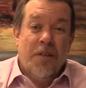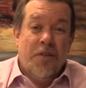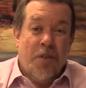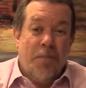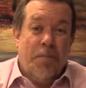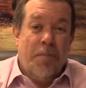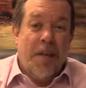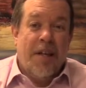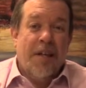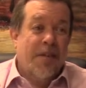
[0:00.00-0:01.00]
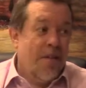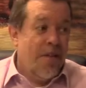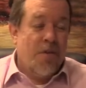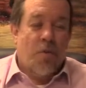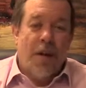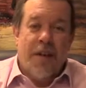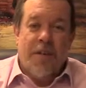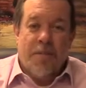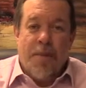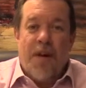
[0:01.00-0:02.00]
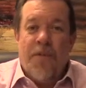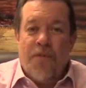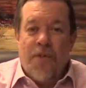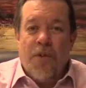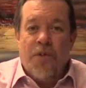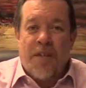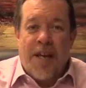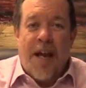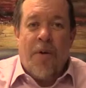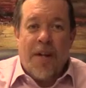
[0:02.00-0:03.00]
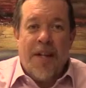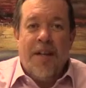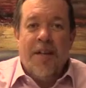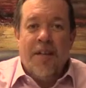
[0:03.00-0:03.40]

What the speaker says: So Pickens this way is about the first county